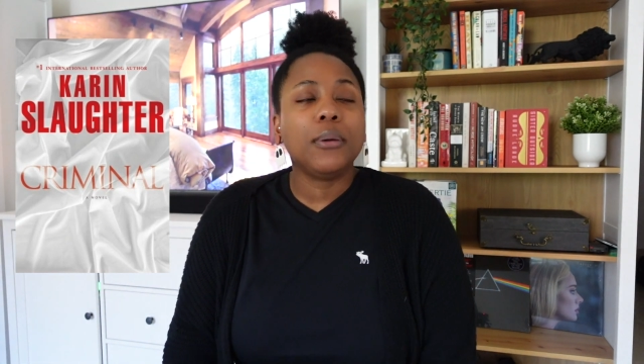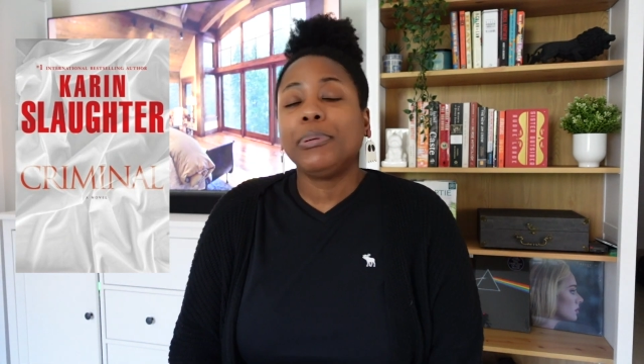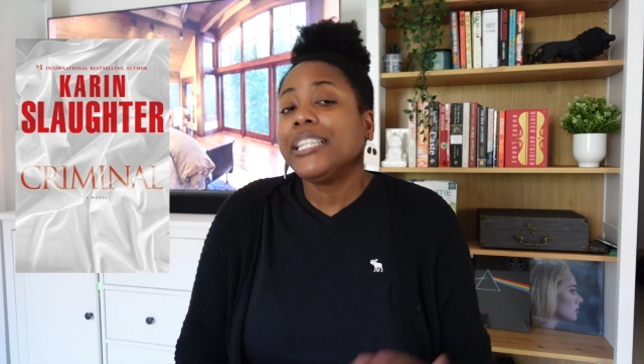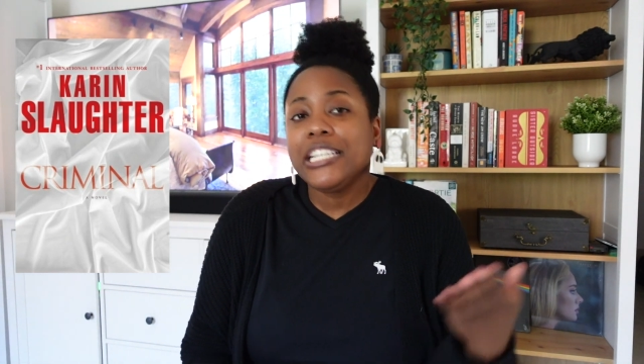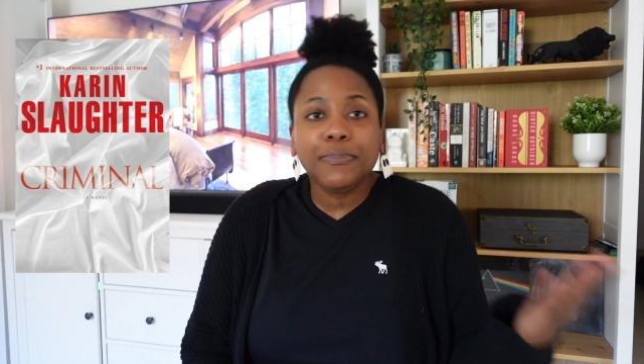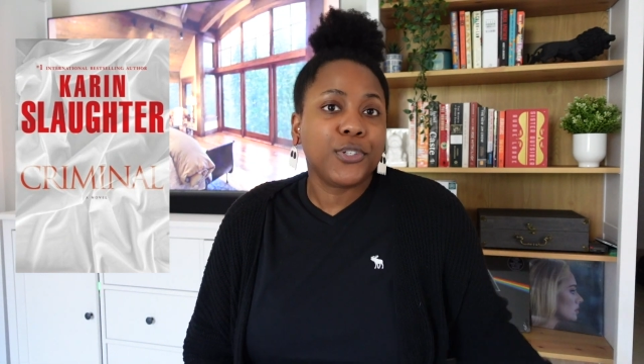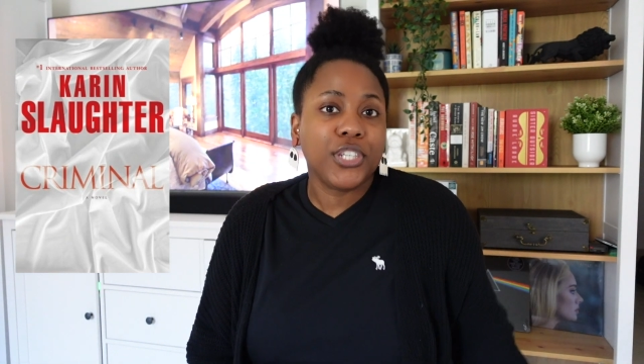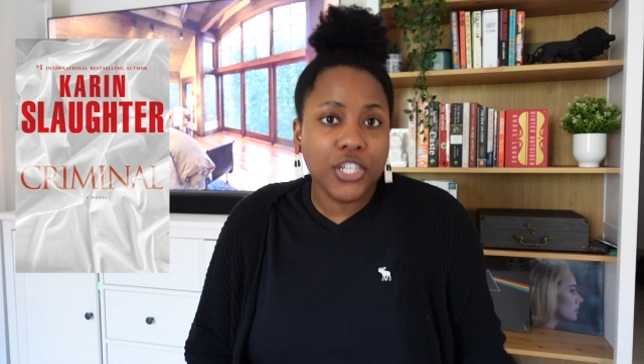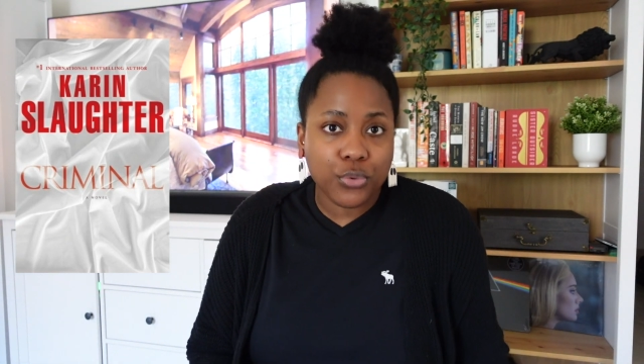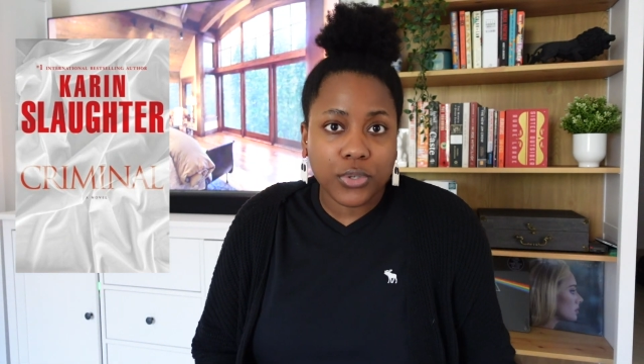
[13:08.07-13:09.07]
police
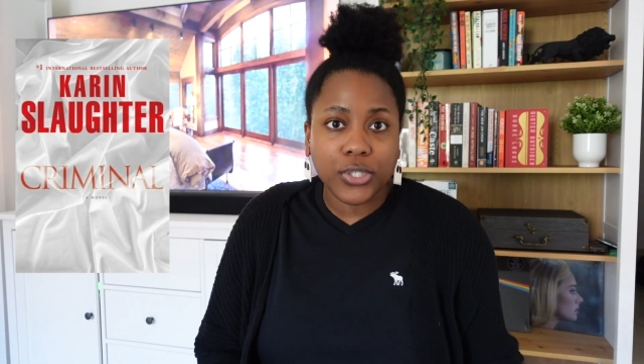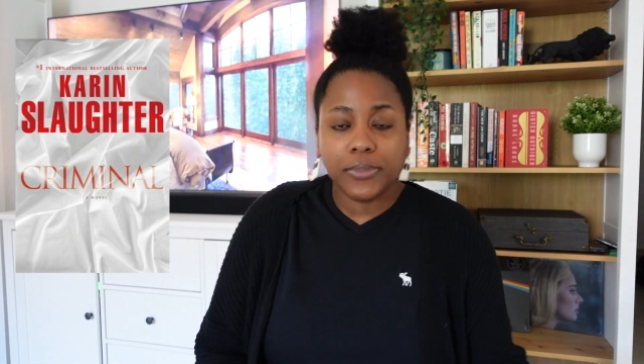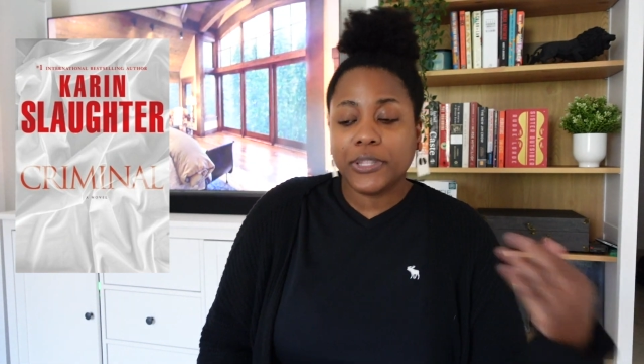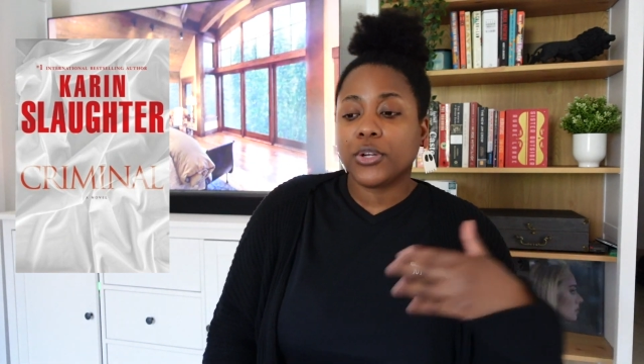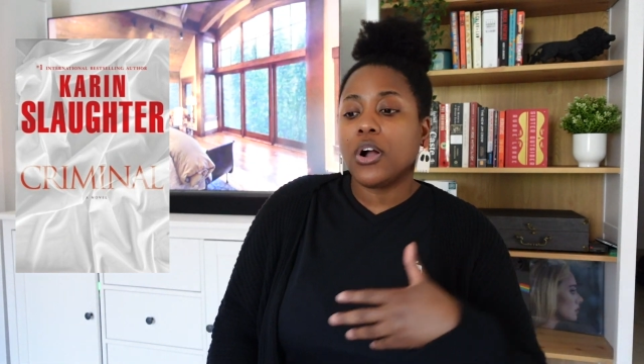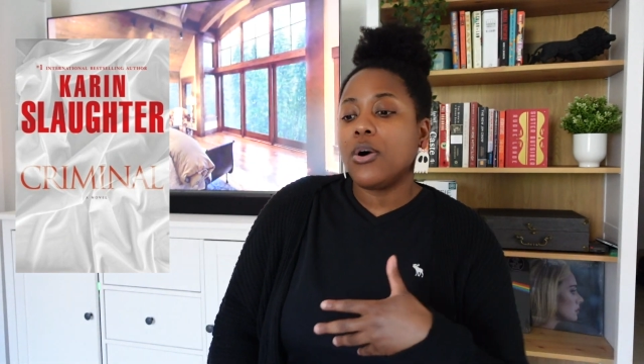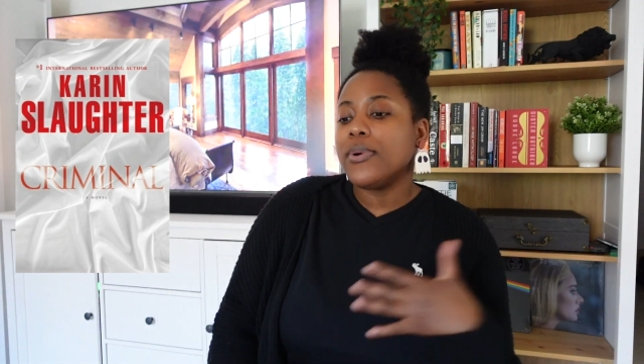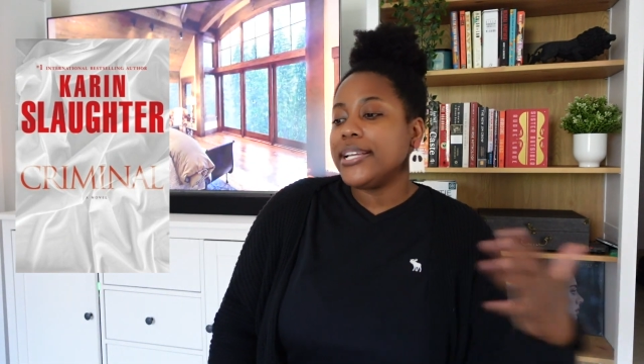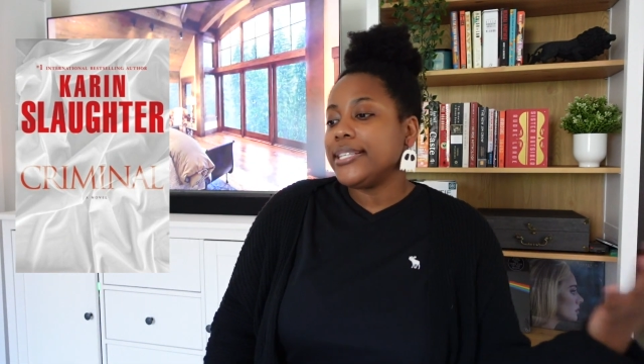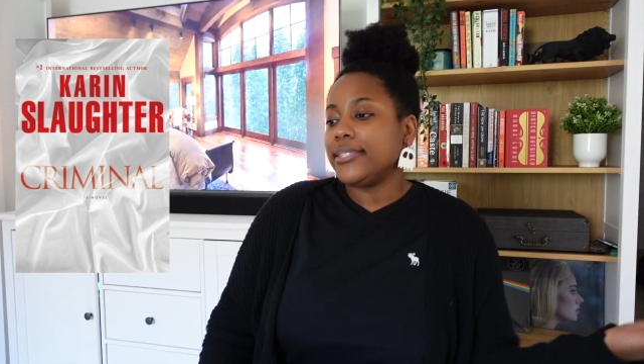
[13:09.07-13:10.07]
procedurals, but they're
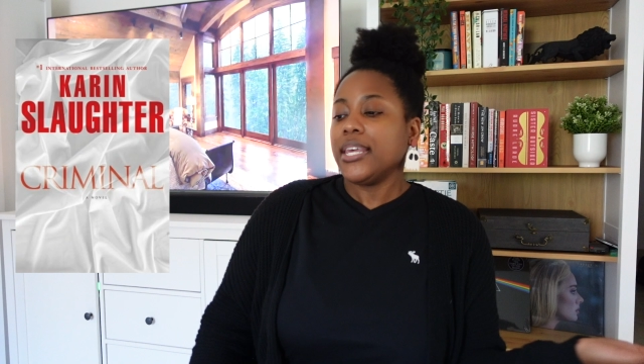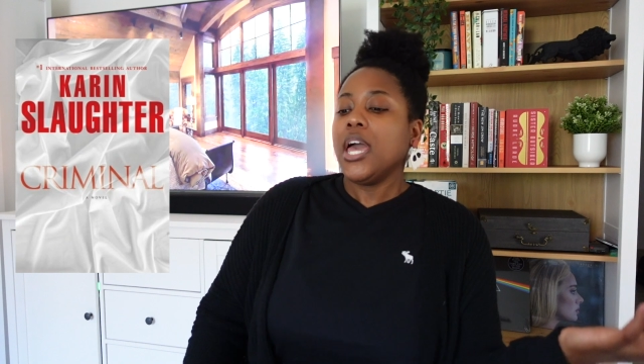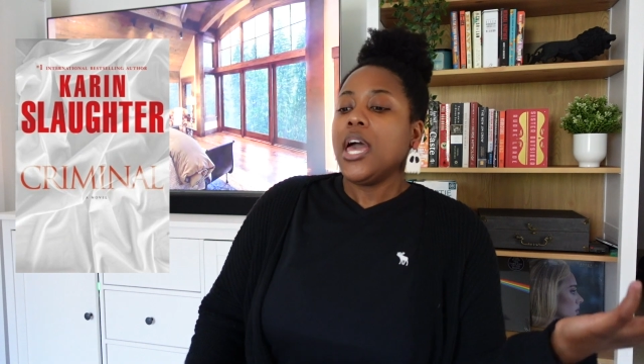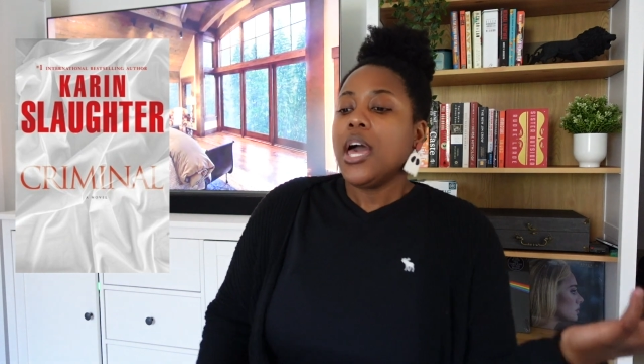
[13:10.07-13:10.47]
always